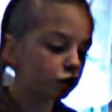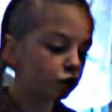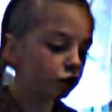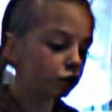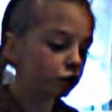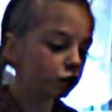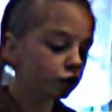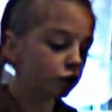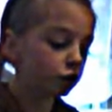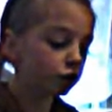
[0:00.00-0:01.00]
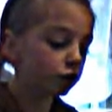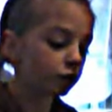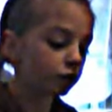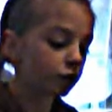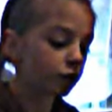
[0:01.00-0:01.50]
This says.
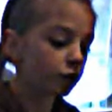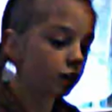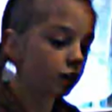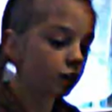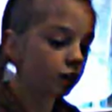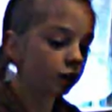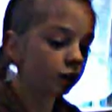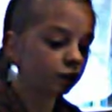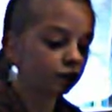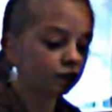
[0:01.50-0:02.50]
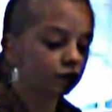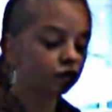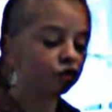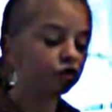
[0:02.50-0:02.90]
Can you read that?